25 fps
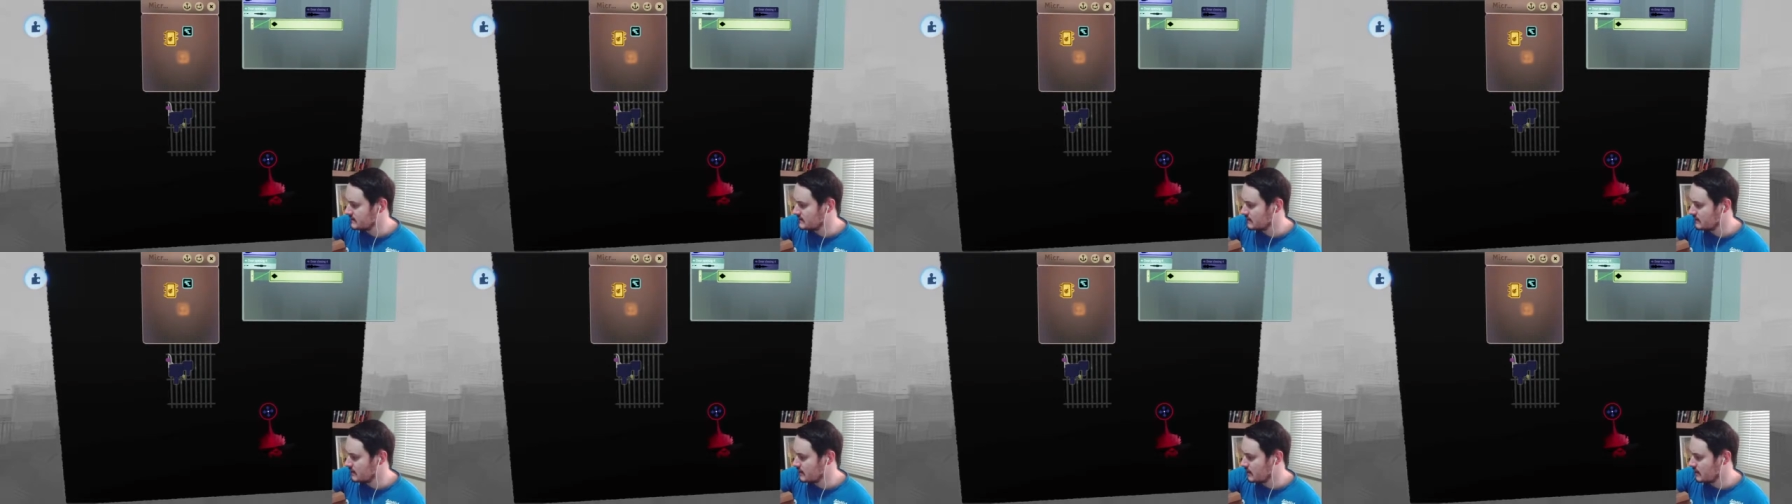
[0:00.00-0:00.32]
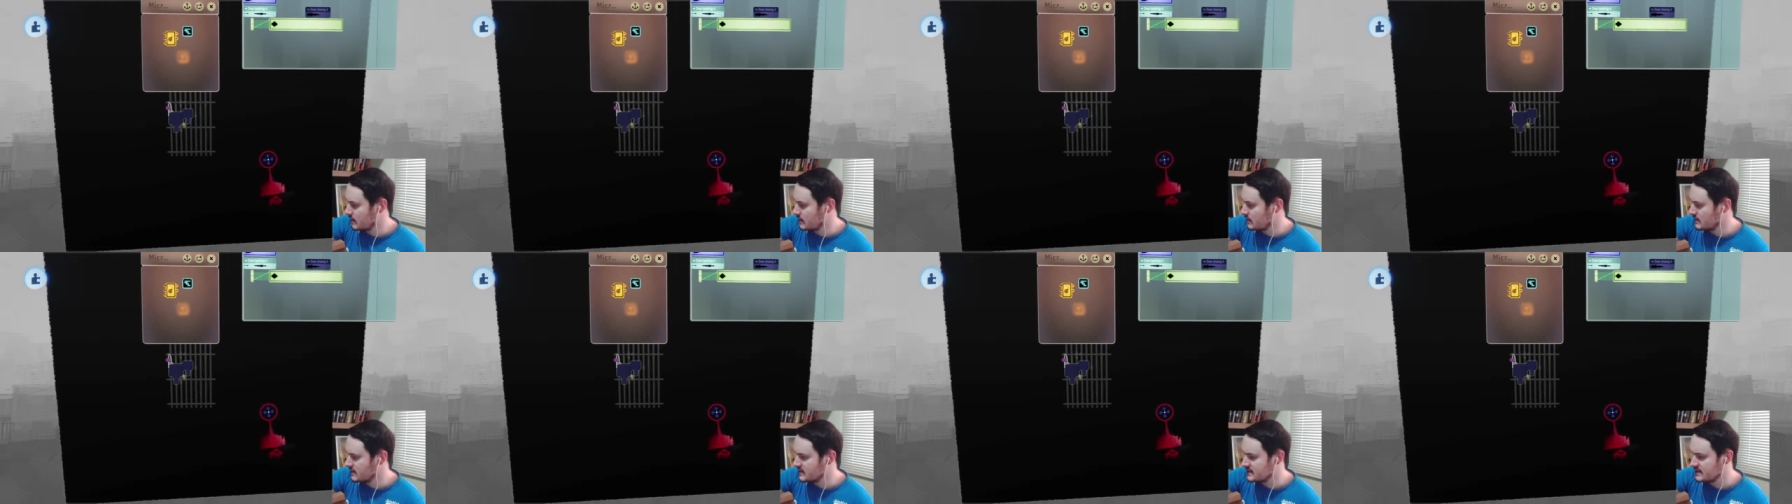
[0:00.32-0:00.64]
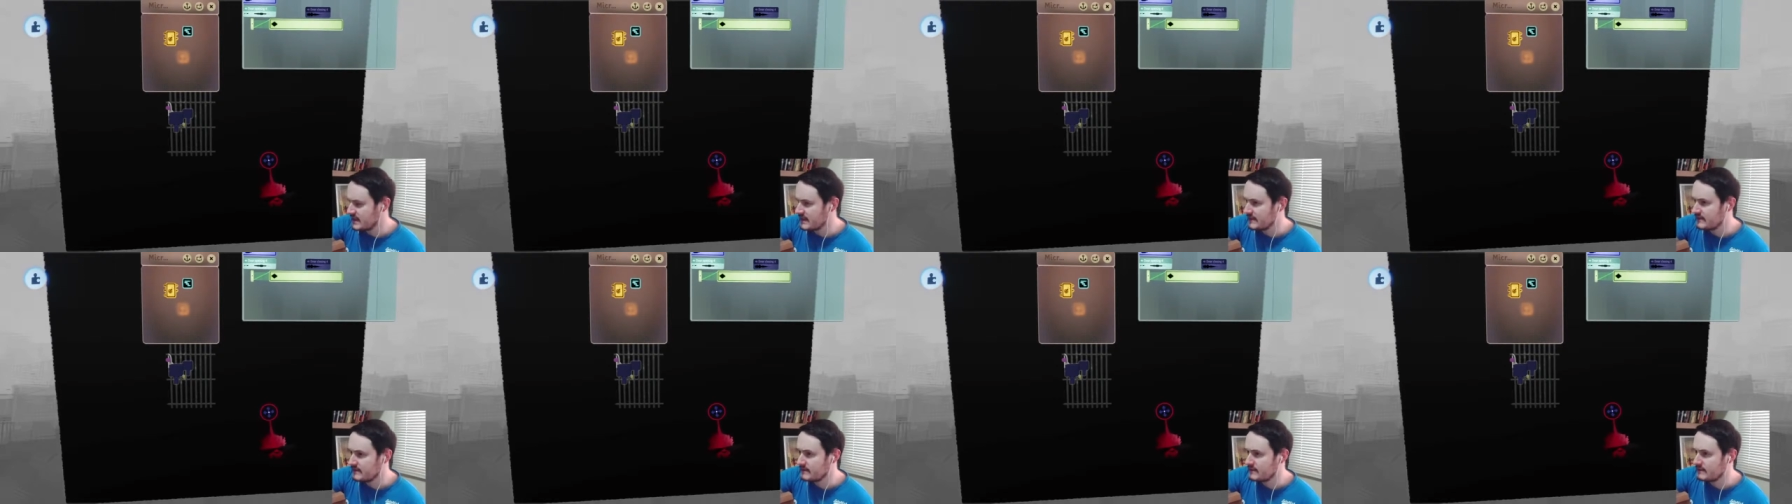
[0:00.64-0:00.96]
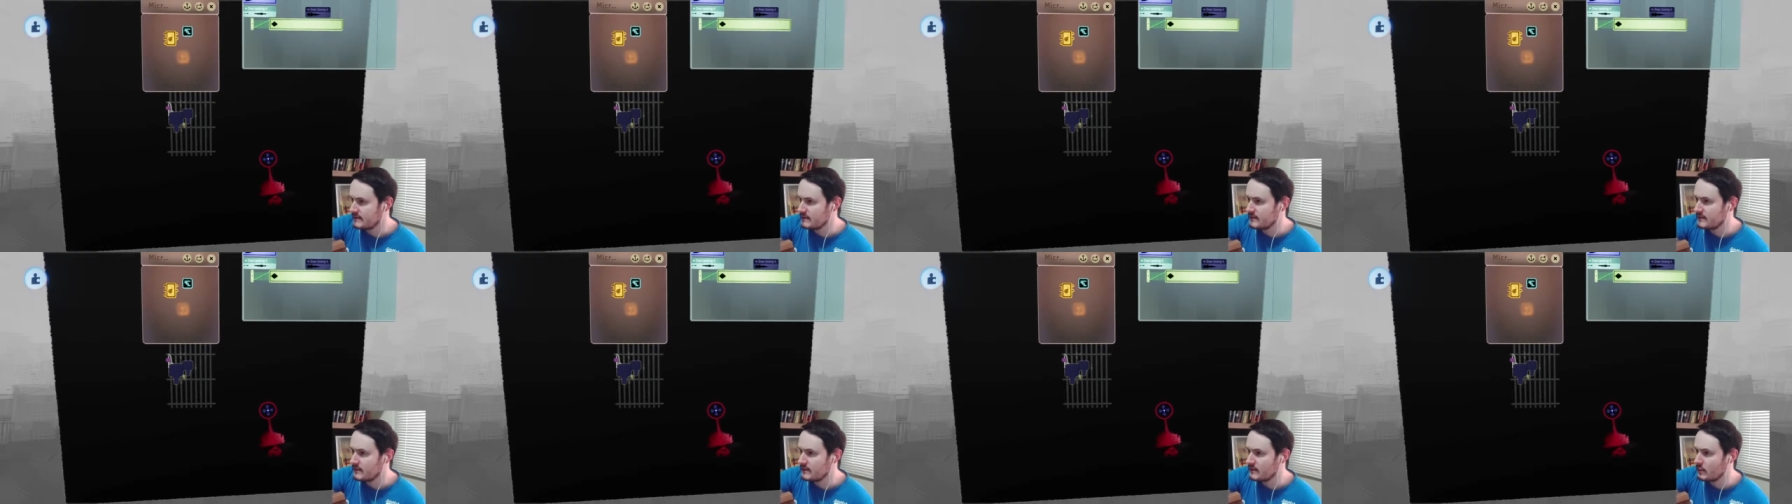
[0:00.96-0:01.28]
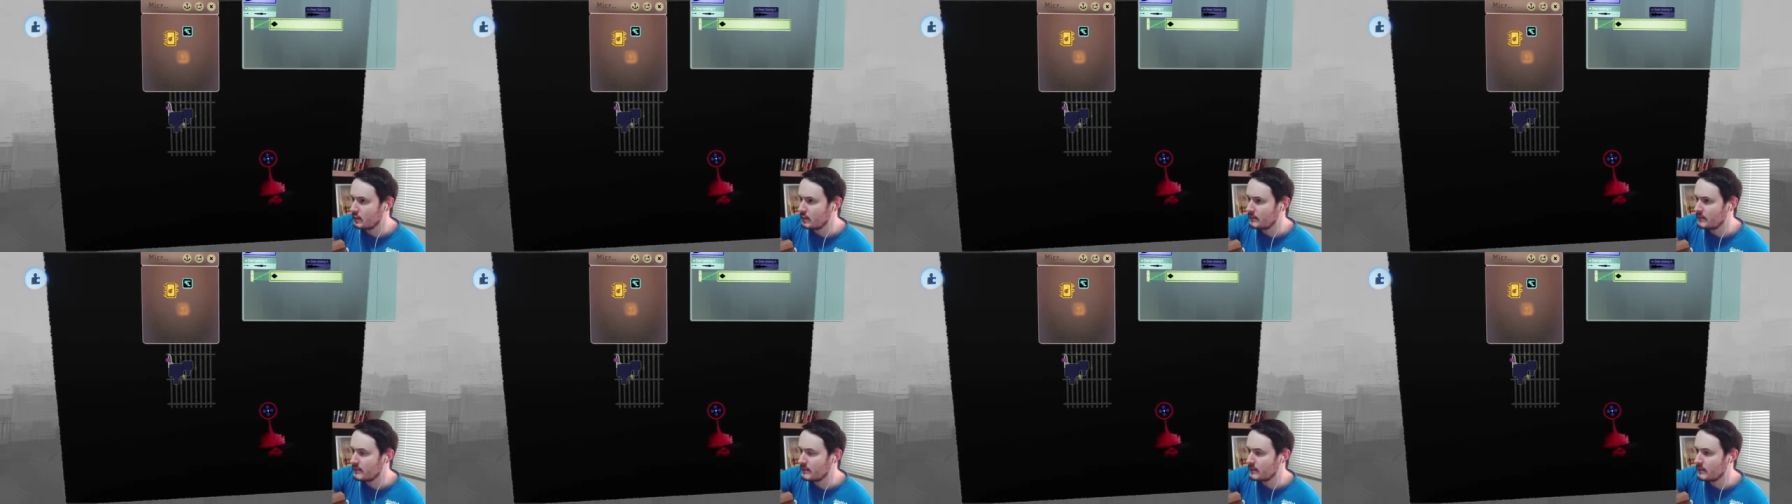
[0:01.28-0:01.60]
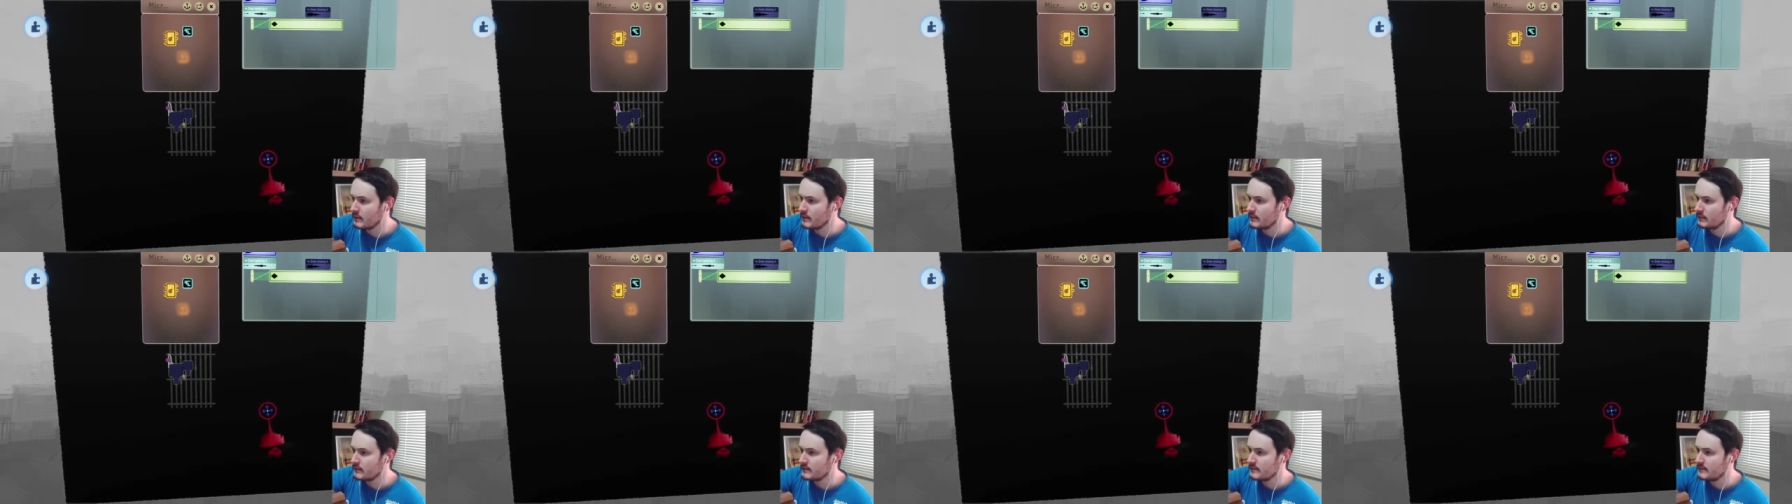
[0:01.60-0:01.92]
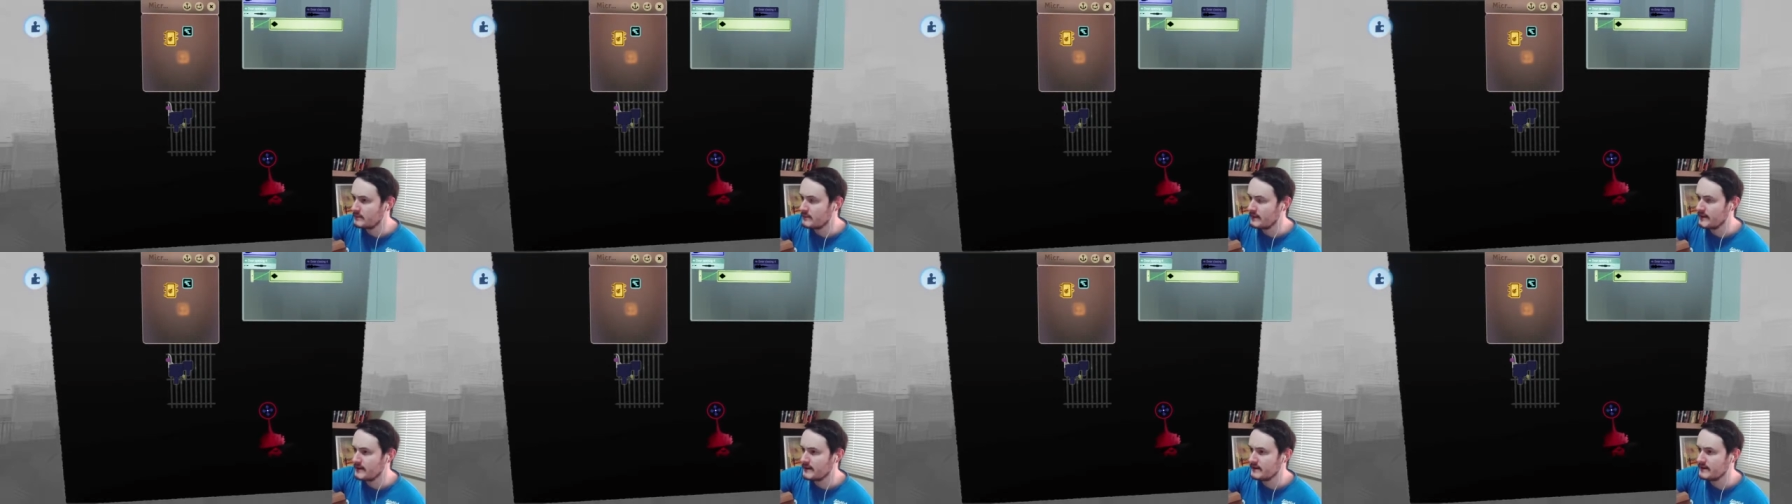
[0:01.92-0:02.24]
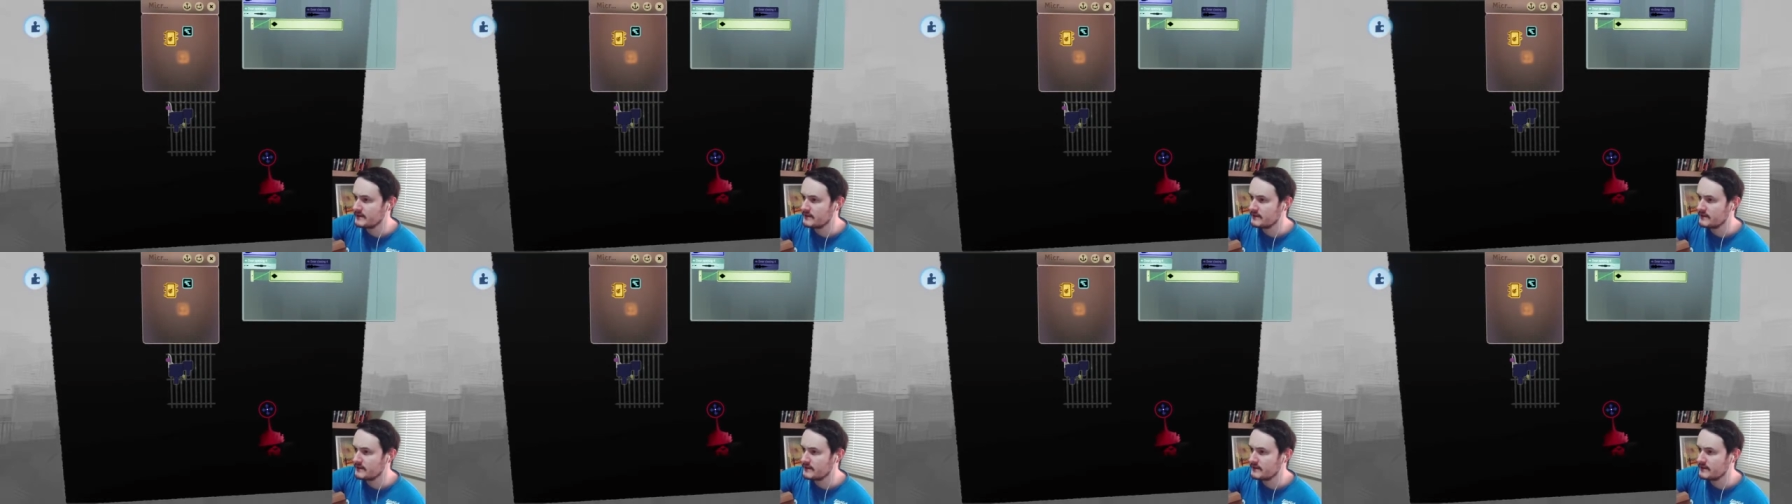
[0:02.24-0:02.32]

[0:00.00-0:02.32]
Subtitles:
logs in the open world bit,